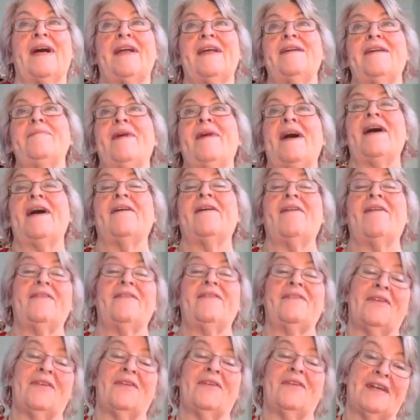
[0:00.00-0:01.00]
back on the
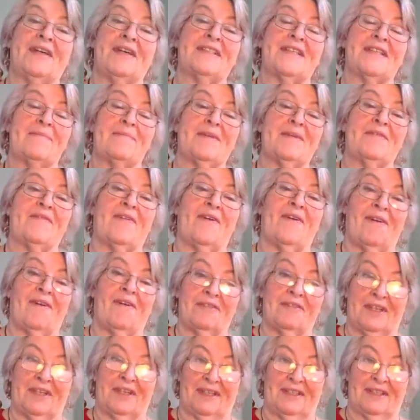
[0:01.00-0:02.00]
things I'm involved
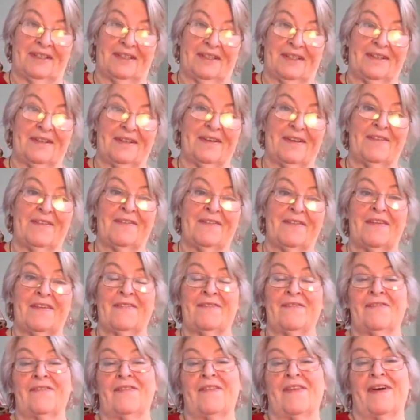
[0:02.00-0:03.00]
in.
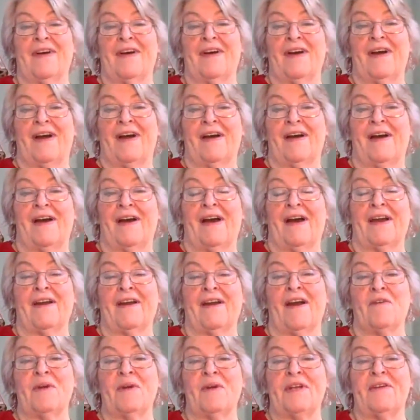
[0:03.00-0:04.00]
I
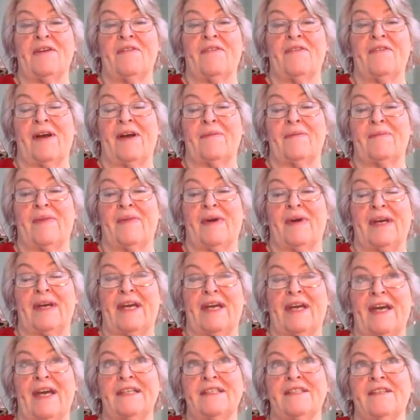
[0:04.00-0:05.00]

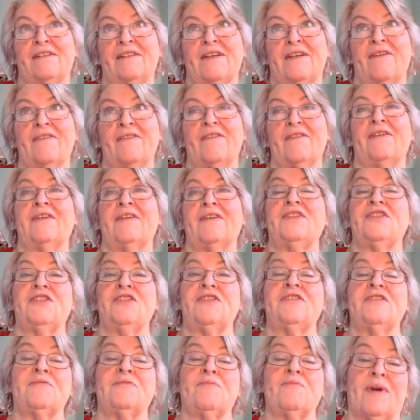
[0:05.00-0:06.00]
canceled out on the
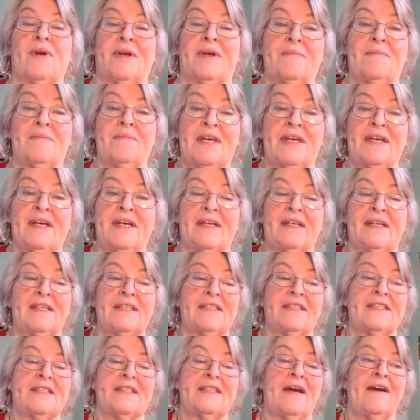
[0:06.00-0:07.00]
juice one,
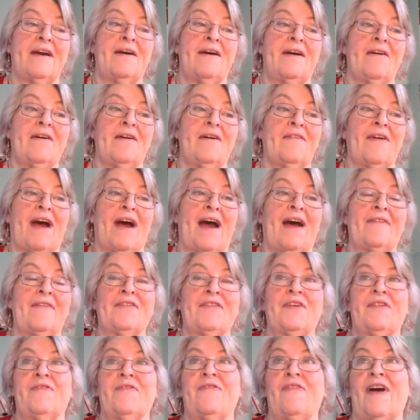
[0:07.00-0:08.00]
because
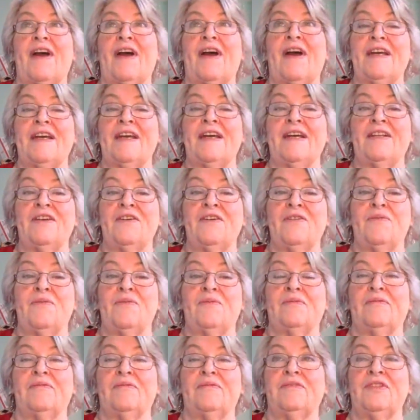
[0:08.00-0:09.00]
after finding
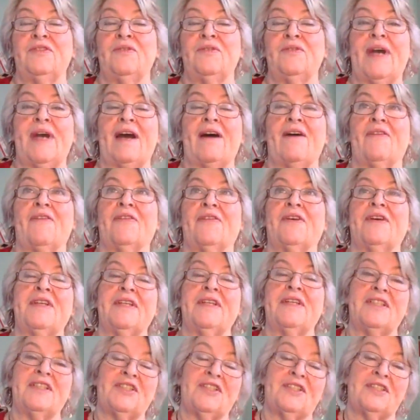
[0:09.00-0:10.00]
new health
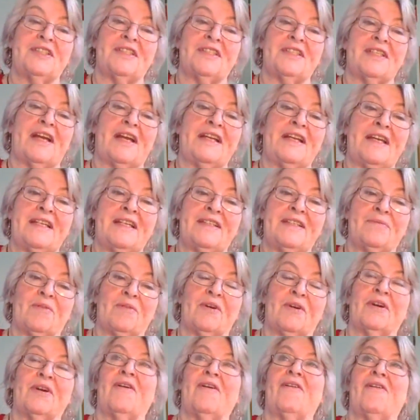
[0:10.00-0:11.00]
conditions that I need to
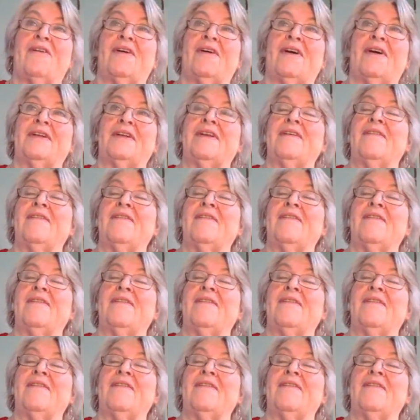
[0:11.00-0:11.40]
work on,